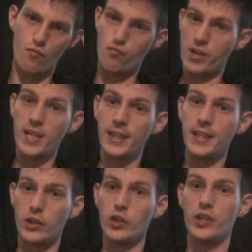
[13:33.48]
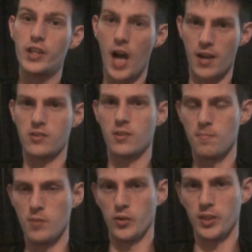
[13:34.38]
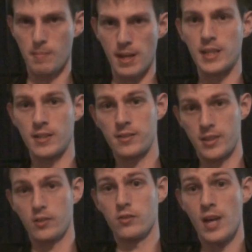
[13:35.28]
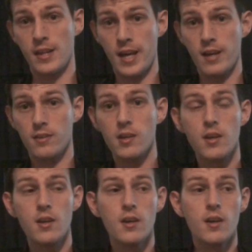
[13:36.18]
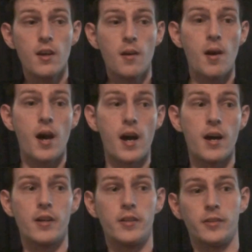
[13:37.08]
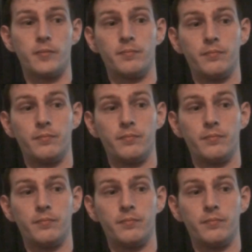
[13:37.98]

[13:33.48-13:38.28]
really good custom music making skills like that. The